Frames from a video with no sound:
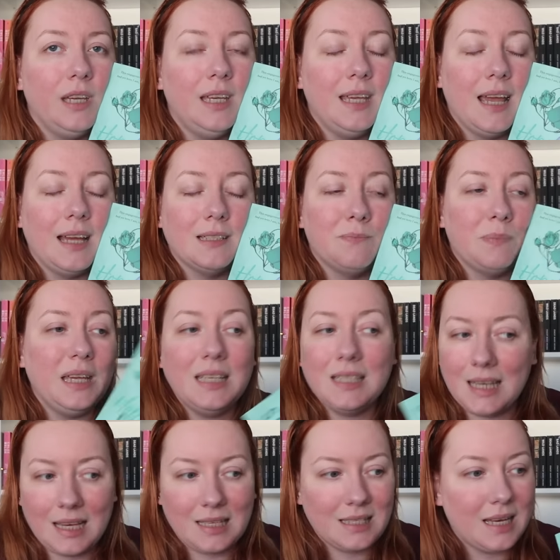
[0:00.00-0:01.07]
He has
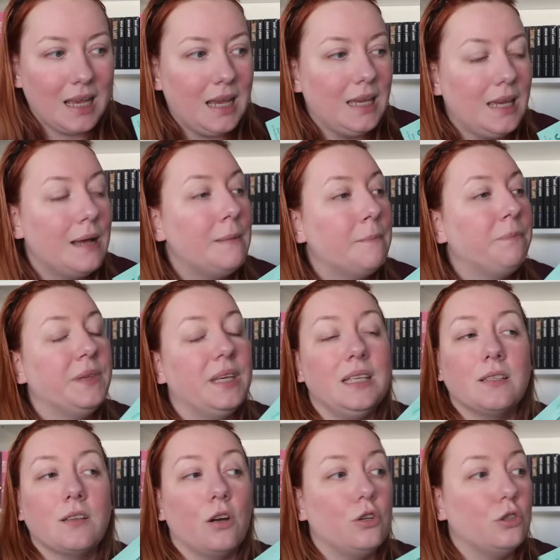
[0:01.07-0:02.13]
PTSD,
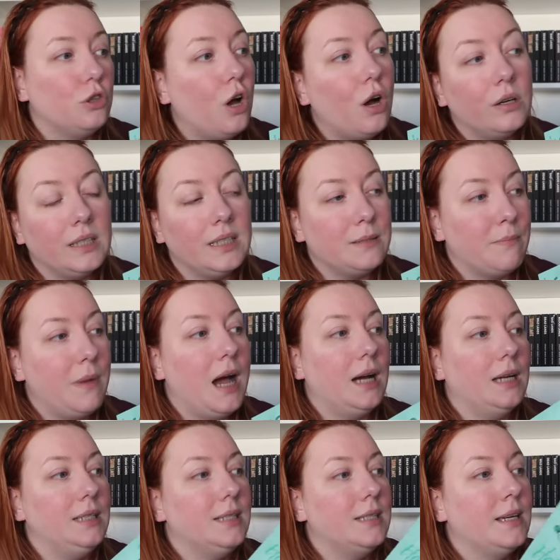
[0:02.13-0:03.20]
he's got a lot on his
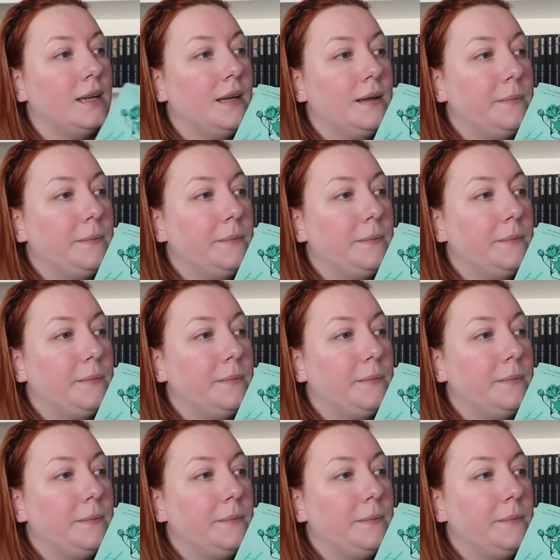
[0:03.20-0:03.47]
mind,